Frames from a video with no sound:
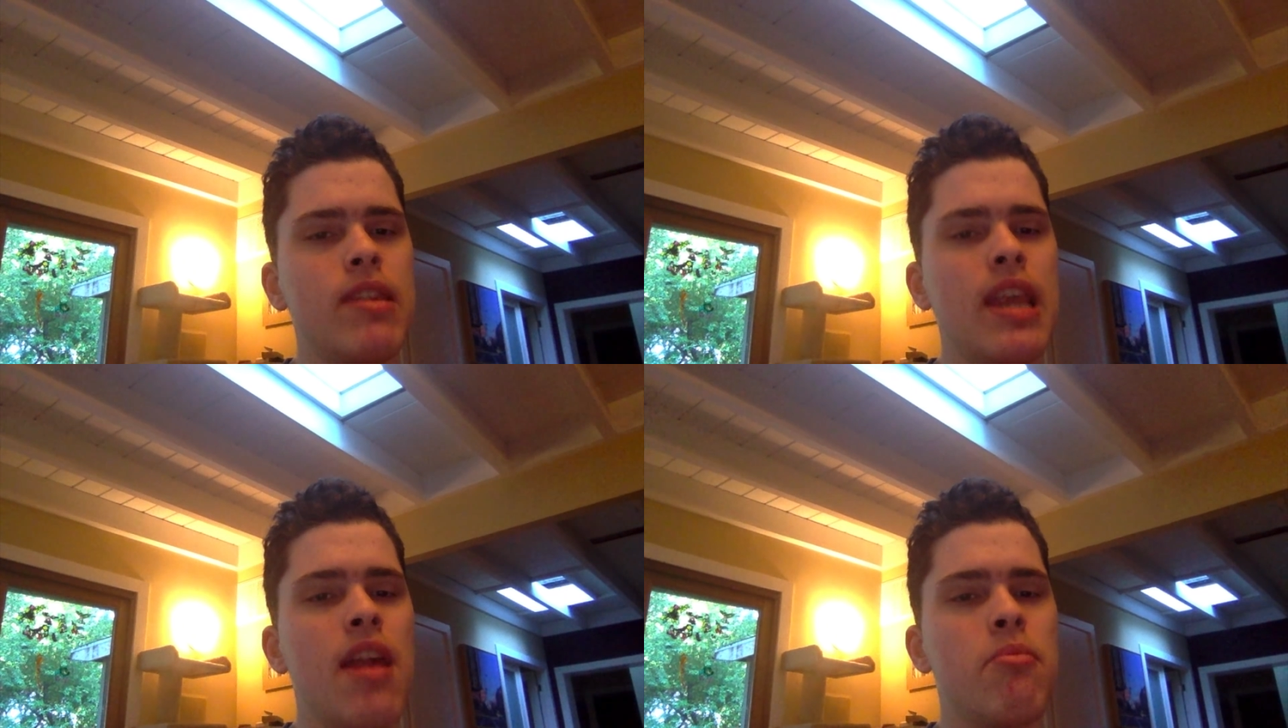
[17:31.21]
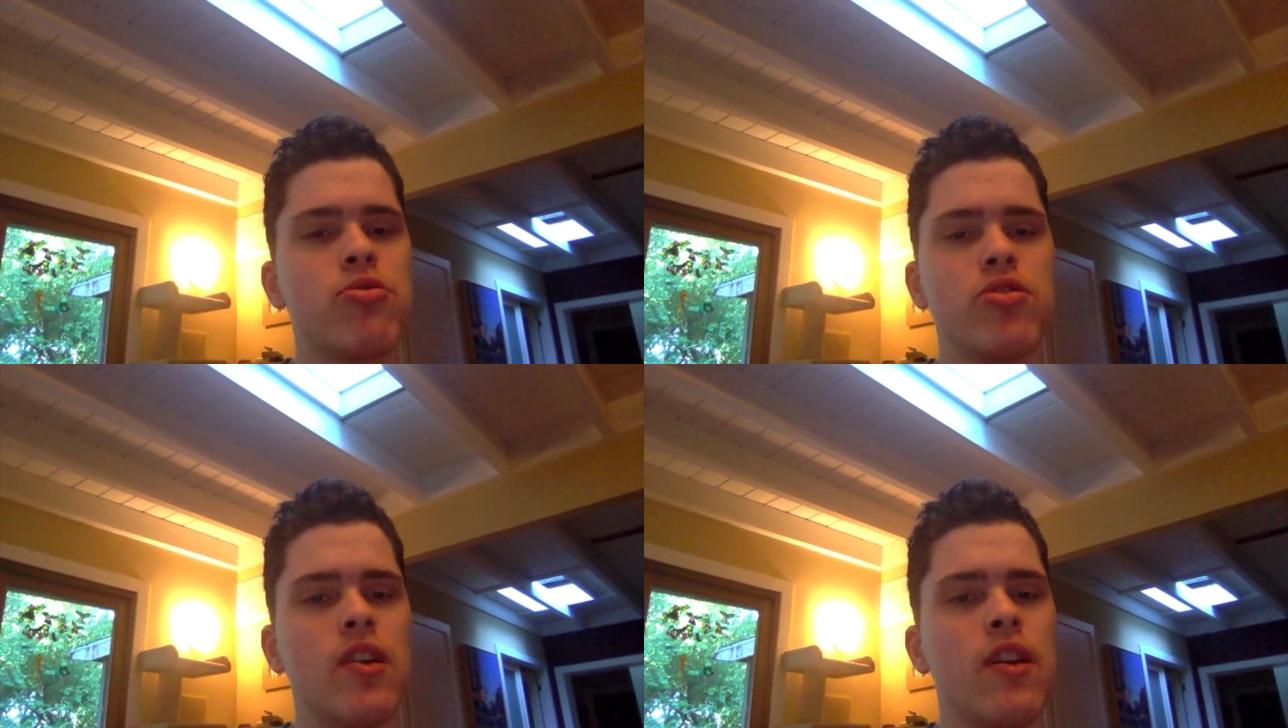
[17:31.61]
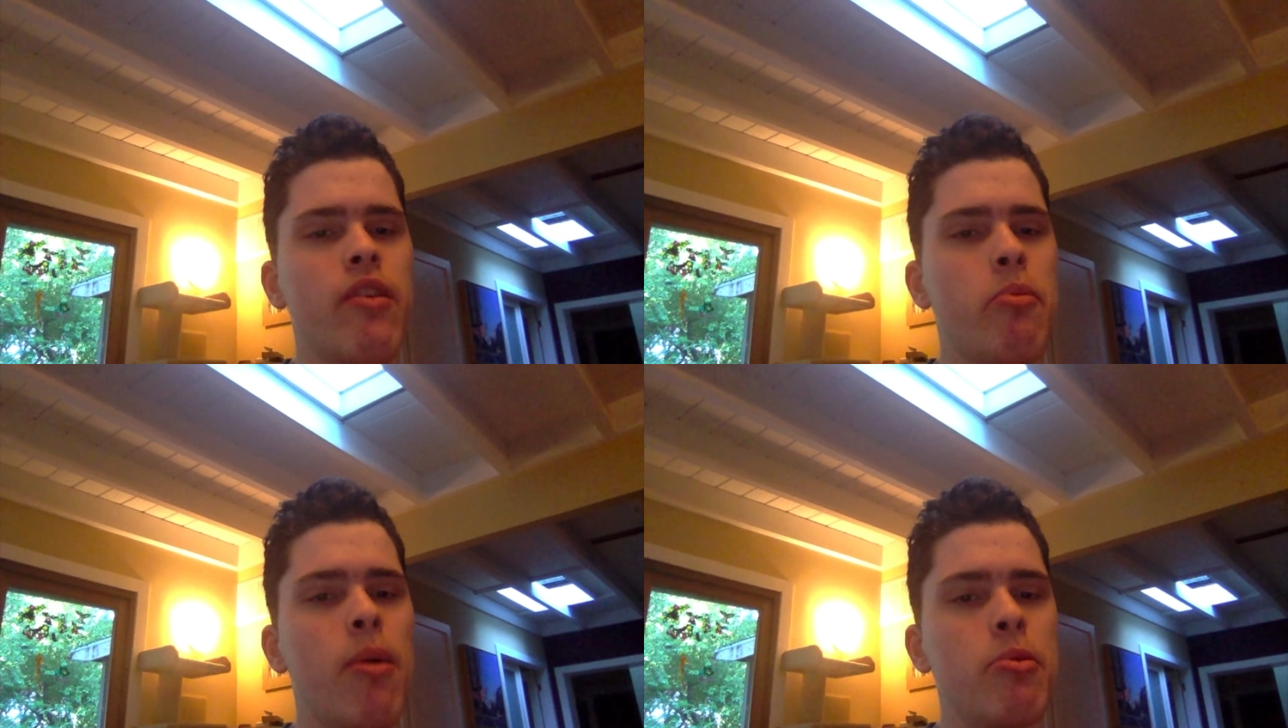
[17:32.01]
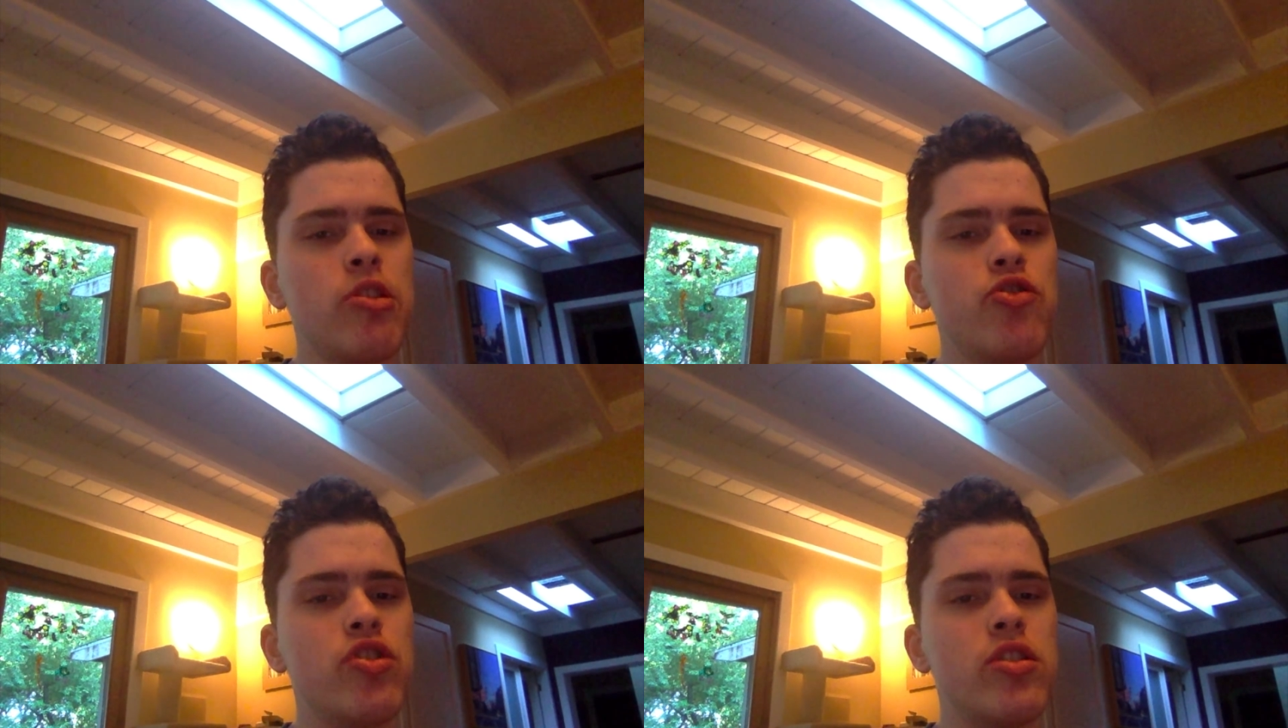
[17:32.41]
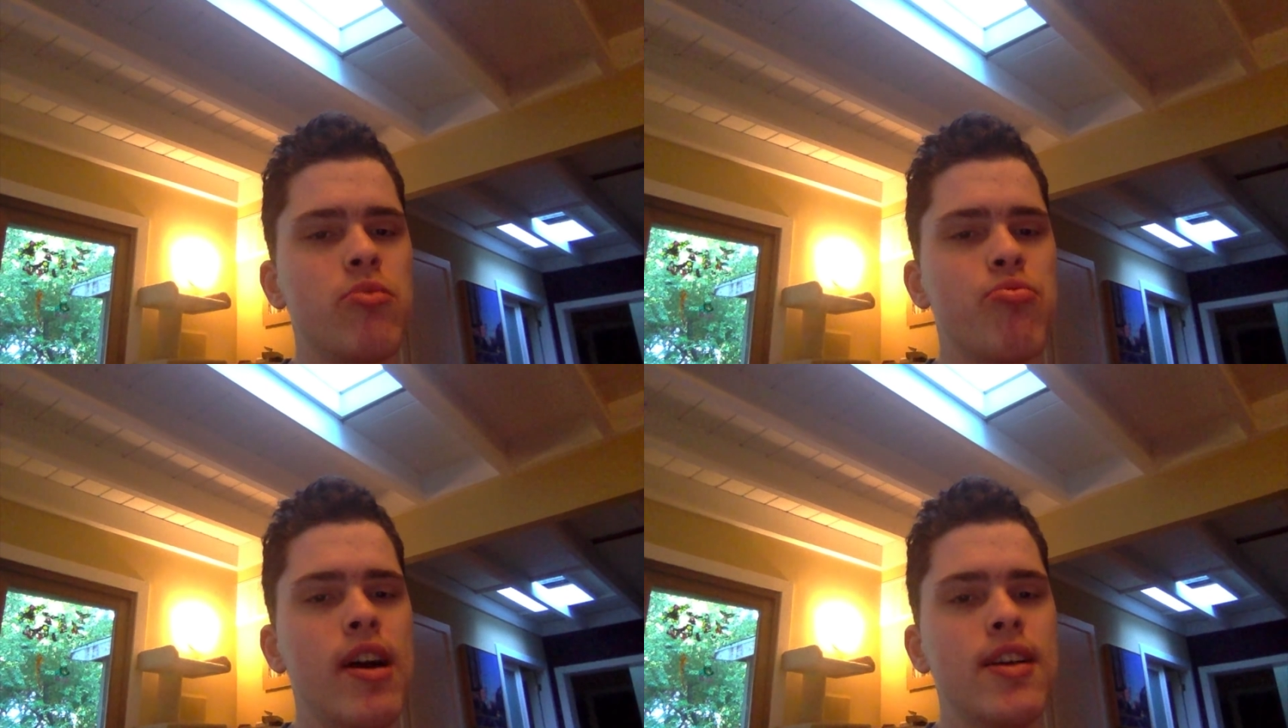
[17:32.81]
10% of a population is
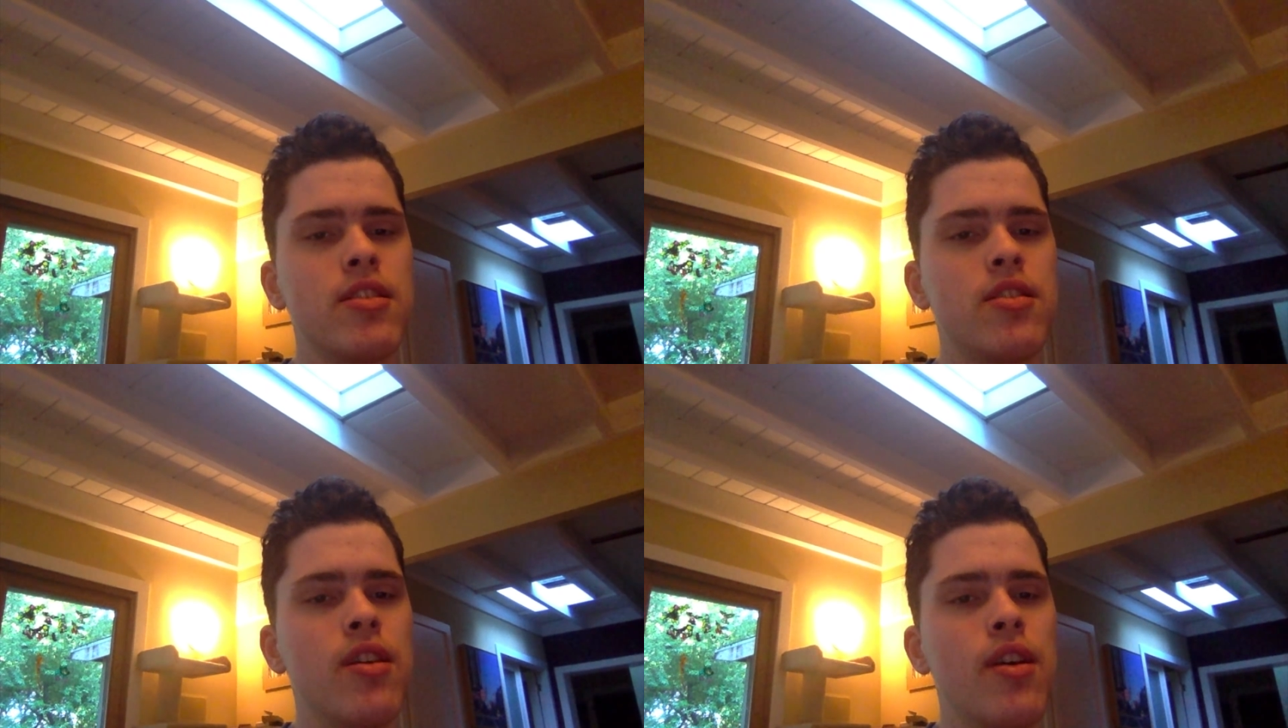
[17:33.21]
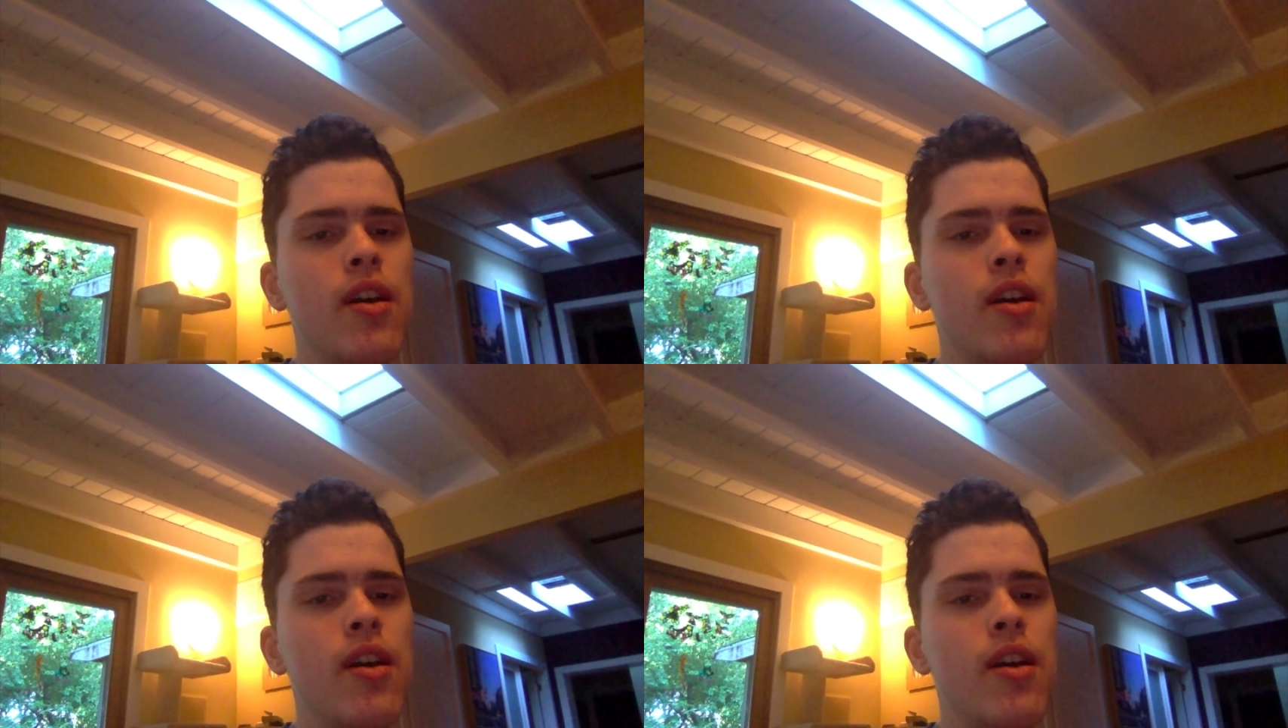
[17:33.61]
depressed.